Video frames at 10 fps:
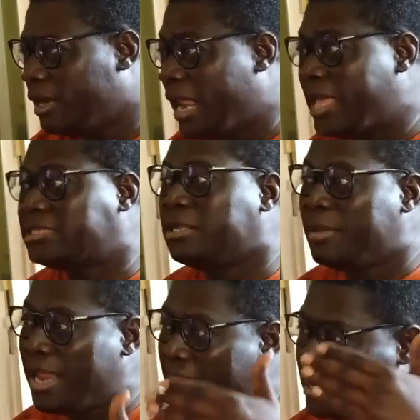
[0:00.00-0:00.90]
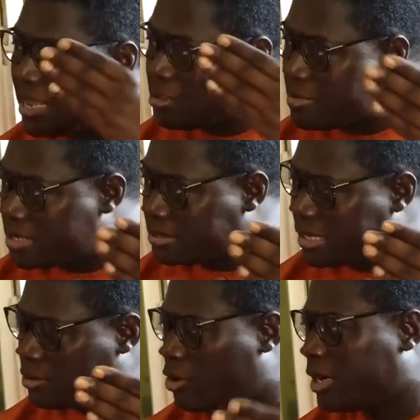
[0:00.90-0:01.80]
like similar engagements
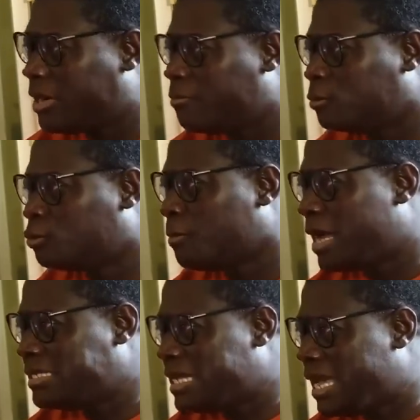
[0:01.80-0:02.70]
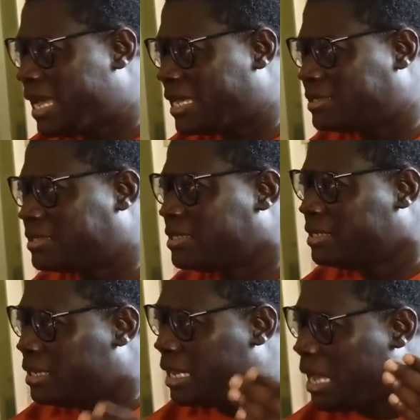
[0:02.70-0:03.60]
that Honorable Tumanjai has
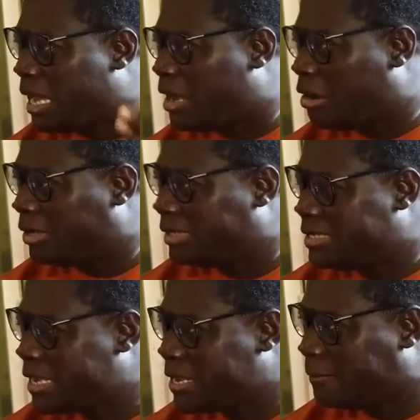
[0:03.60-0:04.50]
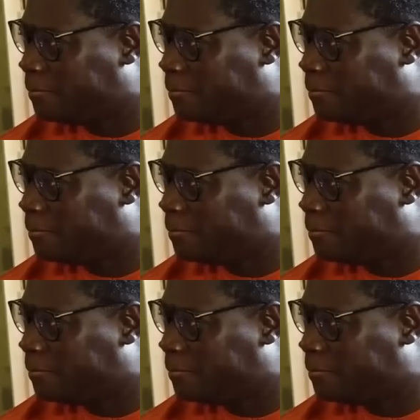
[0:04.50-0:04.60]
undertaken,